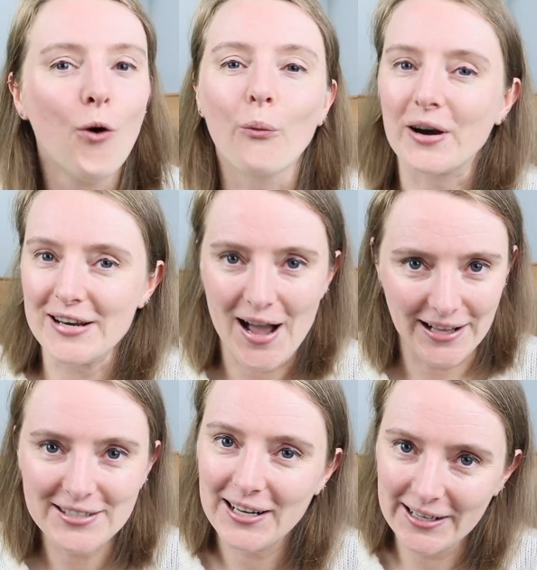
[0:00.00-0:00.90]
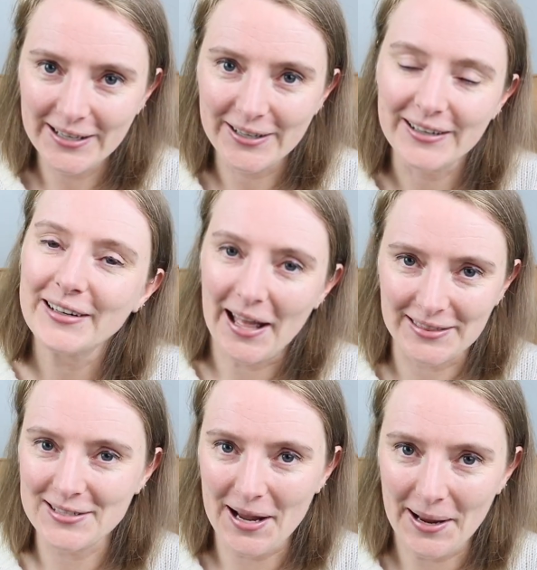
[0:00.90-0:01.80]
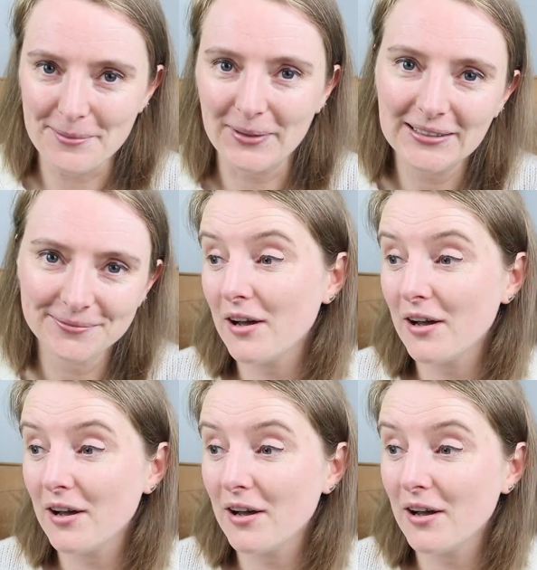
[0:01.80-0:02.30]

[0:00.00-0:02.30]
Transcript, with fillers: were not clear at the time.